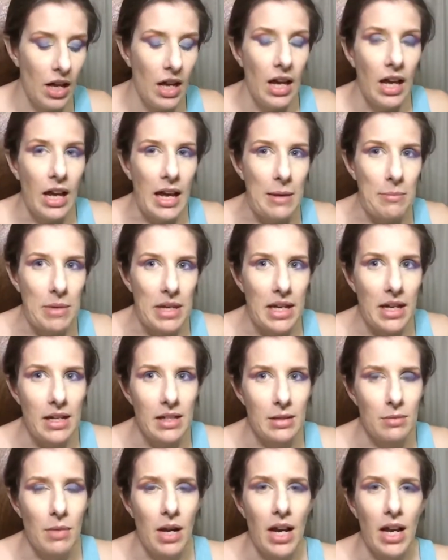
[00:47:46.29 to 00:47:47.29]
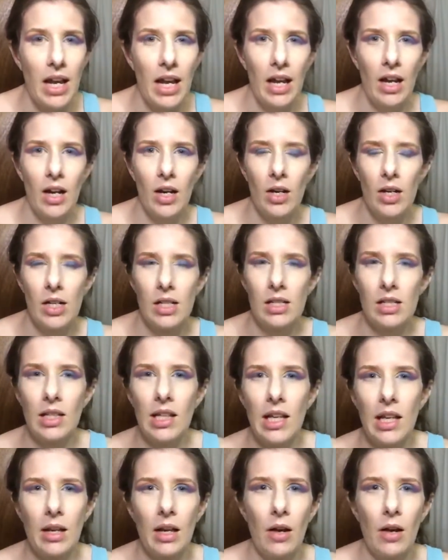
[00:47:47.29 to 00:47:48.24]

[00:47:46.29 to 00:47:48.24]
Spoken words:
And because my hair is like a